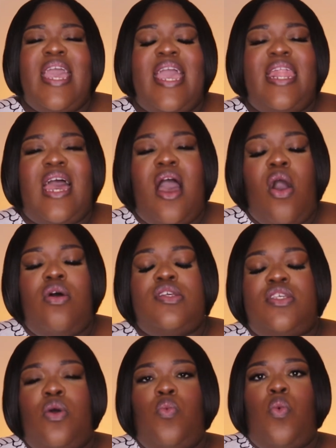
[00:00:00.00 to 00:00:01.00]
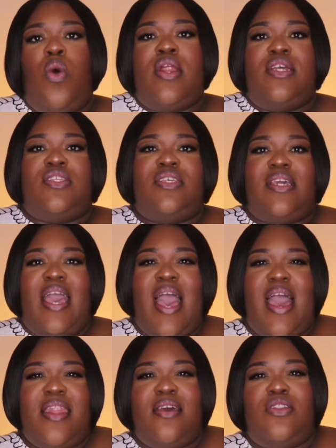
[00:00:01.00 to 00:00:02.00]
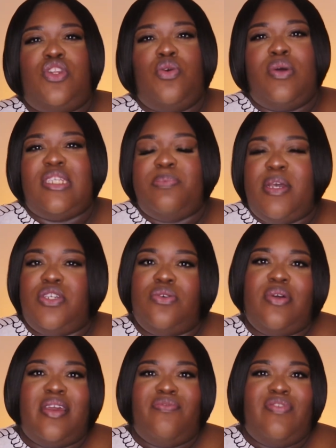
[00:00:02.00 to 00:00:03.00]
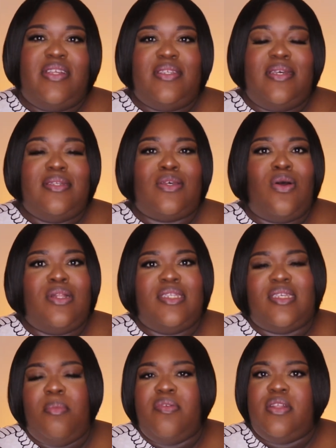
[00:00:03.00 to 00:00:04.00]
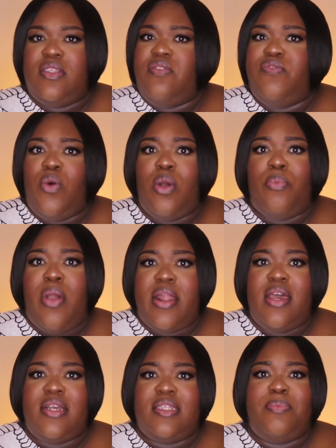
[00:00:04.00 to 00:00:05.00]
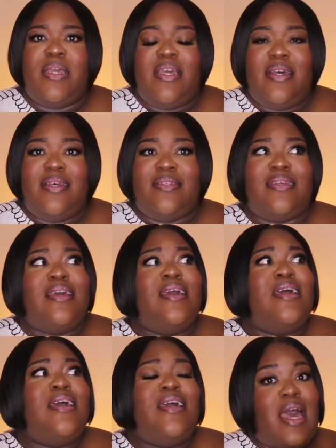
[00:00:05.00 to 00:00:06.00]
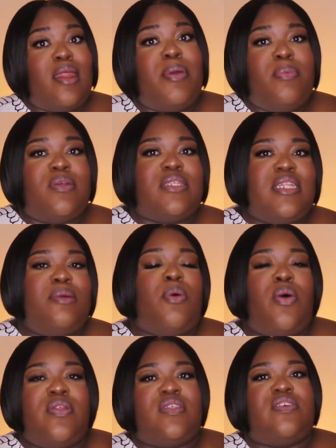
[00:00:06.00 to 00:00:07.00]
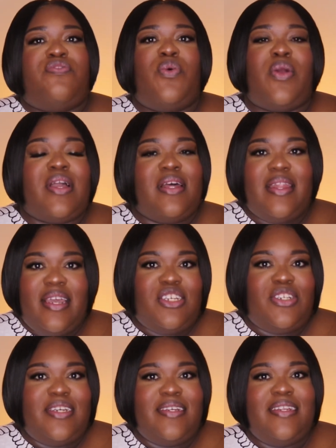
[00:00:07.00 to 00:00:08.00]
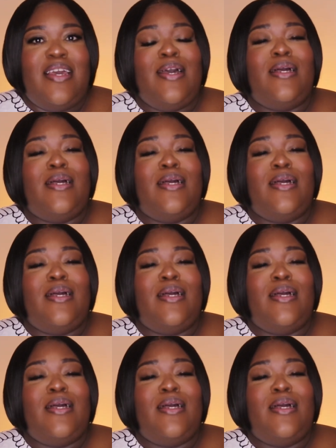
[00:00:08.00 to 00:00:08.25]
And I also wanted to kind of do a special emphasis on some of the Sephora products because a lot of people sleep on the Sephora collection.